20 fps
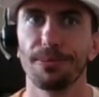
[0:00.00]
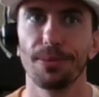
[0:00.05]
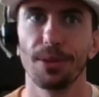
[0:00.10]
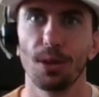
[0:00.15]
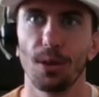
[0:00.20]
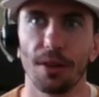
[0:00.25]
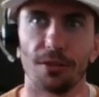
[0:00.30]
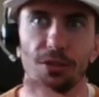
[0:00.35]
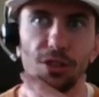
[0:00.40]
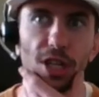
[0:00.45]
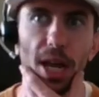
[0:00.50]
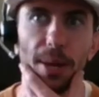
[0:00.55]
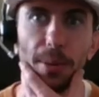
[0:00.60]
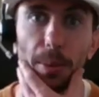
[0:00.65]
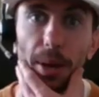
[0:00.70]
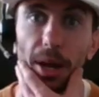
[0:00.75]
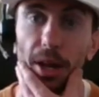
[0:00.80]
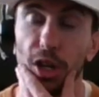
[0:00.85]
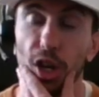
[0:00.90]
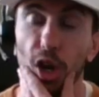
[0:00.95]
you have shame
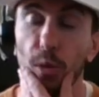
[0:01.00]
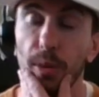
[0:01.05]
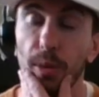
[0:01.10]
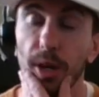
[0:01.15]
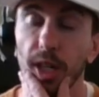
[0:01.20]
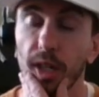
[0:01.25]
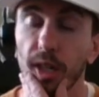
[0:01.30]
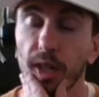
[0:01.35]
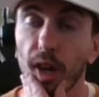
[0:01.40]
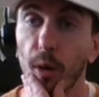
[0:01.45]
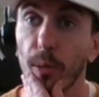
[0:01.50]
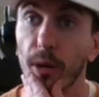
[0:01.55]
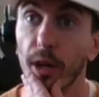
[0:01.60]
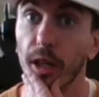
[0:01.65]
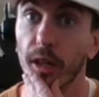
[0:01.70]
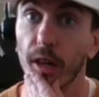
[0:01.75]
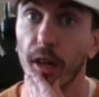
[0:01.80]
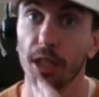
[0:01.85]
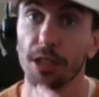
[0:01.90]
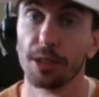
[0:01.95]
about. Nobody, nobody
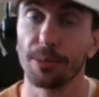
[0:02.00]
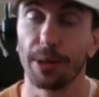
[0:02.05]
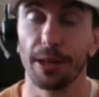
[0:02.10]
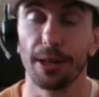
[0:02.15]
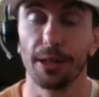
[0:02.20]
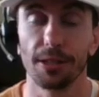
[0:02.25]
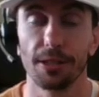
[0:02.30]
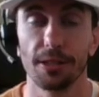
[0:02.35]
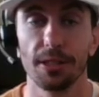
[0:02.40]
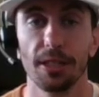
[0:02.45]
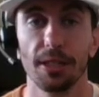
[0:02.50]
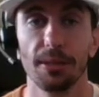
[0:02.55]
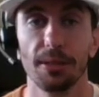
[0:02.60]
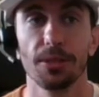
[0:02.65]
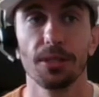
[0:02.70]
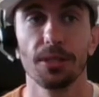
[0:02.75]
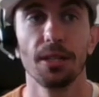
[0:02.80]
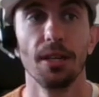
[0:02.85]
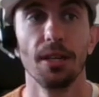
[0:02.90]
talks about it, it seems.